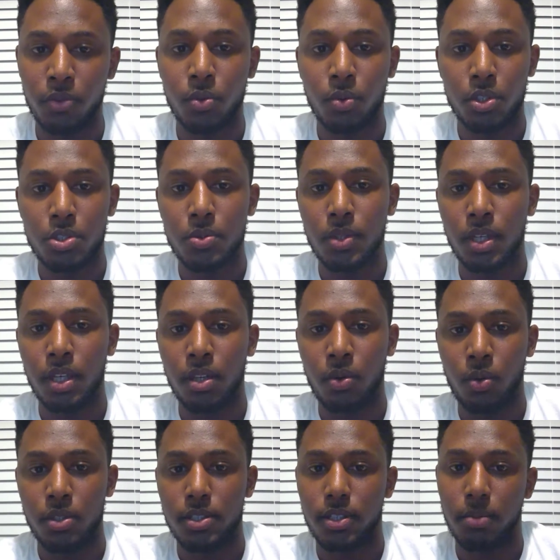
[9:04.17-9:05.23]
you what you need in
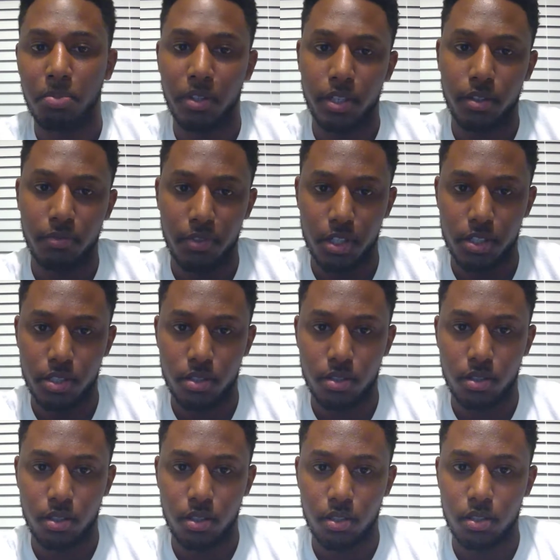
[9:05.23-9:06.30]
order to complete the vision.
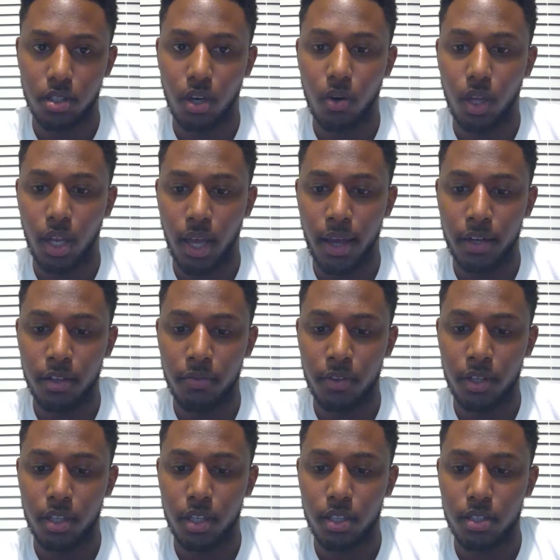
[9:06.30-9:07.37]
So a lot of
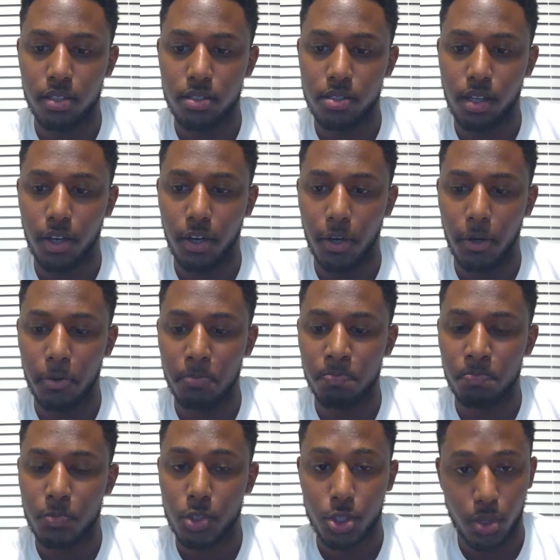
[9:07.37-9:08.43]
it is
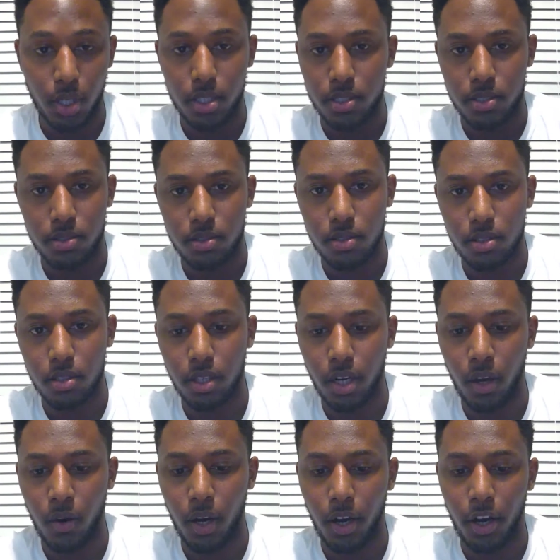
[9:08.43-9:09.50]
trust.
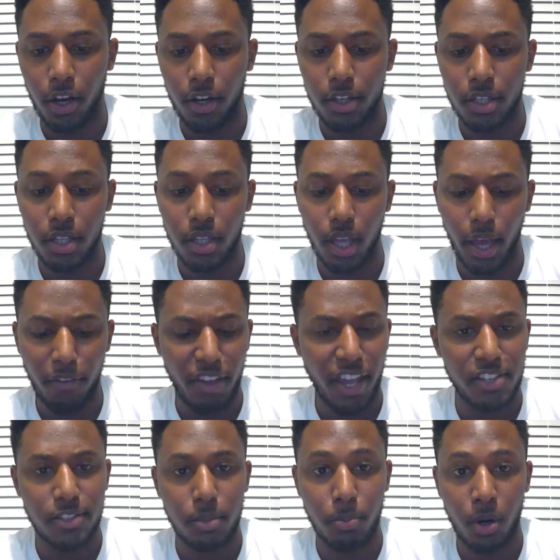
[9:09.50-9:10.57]
I've
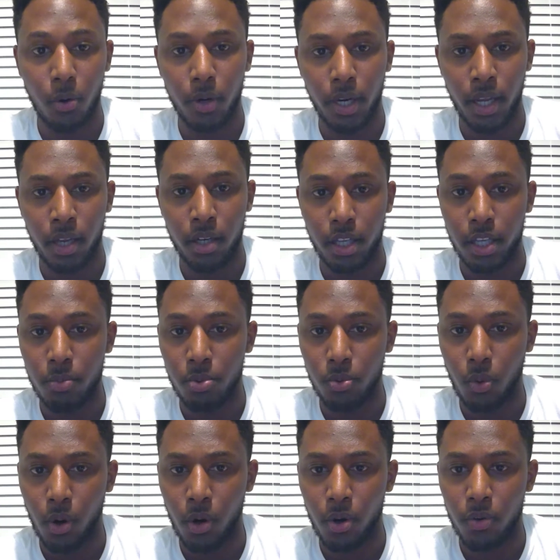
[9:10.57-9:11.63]
actually broken down the Hebrew
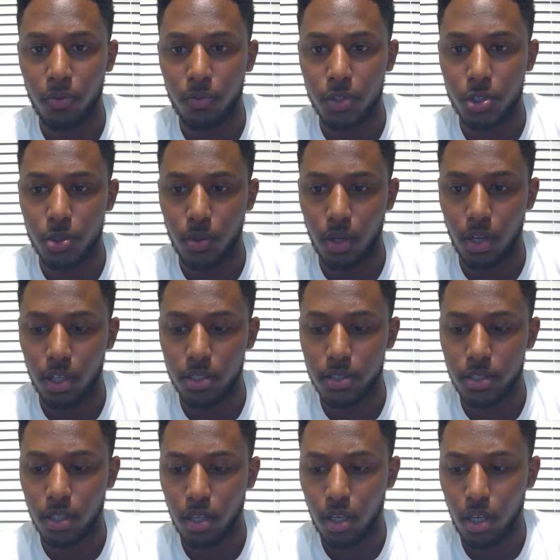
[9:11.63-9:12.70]
word for trust,